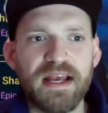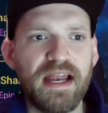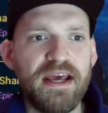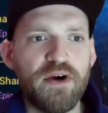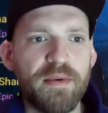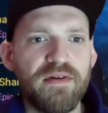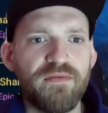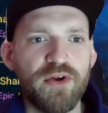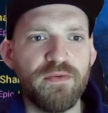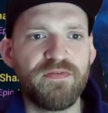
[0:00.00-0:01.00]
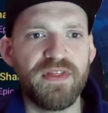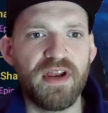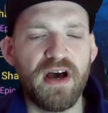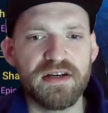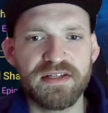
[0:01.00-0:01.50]
a little bit of room for the
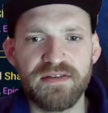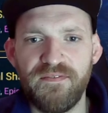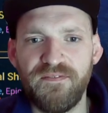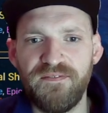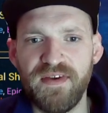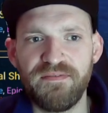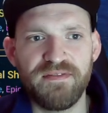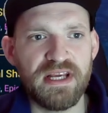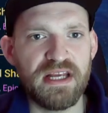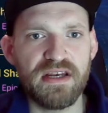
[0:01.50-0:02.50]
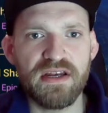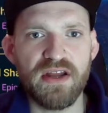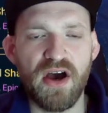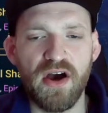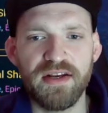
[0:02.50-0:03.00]
last
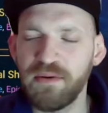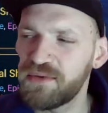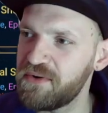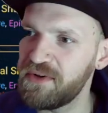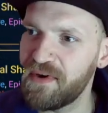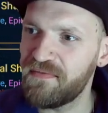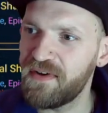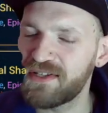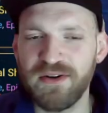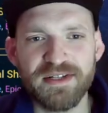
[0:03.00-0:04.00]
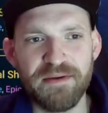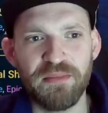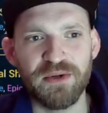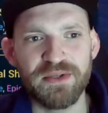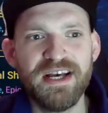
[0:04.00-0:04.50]
59. That was only my first lot of 10
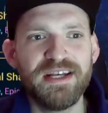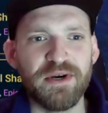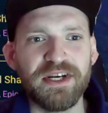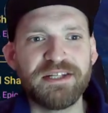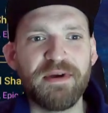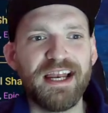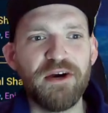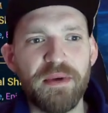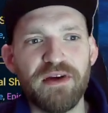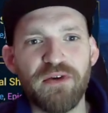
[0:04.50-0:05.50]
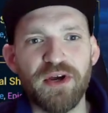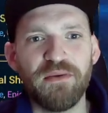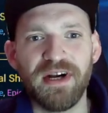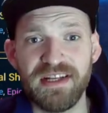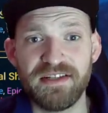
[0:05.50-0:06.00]
pulls. So I need to make a little bit of
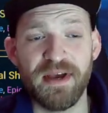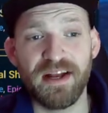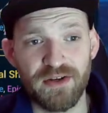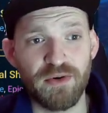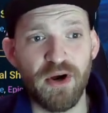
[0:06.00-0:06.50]
room. I need to make quite